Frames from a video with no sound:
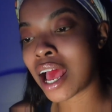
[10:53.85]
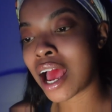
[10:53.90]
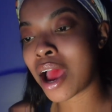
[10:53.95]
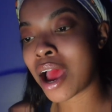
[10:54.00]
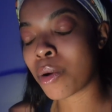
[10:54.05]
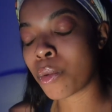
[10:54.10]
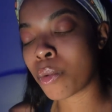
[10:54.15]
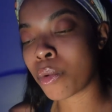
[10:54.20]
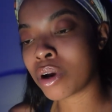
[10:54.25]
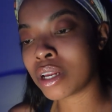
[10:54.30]

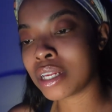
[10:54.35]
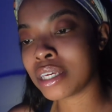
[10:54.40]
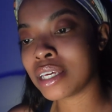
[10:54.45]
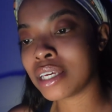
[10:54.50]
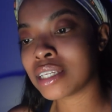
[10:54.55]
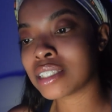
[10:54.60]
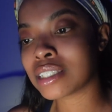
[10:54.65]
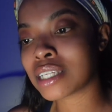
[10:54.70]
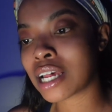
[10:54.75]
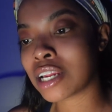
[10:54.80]
I wanna
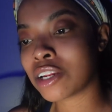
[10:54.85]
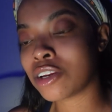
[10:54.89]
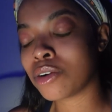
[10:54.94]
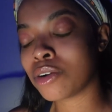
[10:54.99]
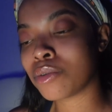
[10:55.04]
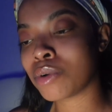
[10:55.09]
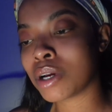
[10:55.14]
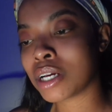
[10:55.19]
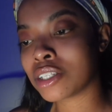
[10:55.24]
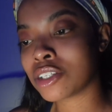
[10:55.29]
get inside of the
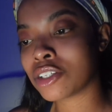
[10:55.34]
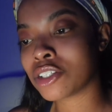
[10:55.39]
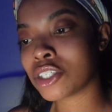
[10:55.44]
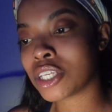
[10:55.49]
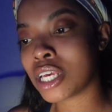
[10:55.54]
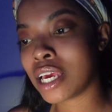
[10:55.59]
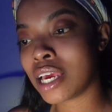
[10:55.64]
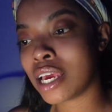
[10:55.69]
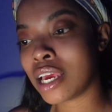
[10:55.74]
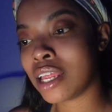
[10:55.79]
director's
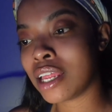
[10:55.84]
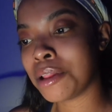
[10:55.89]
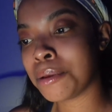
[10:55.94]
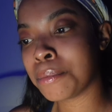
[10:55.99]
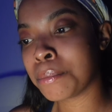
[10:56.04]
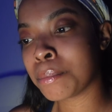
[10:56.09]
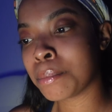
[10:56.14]
head.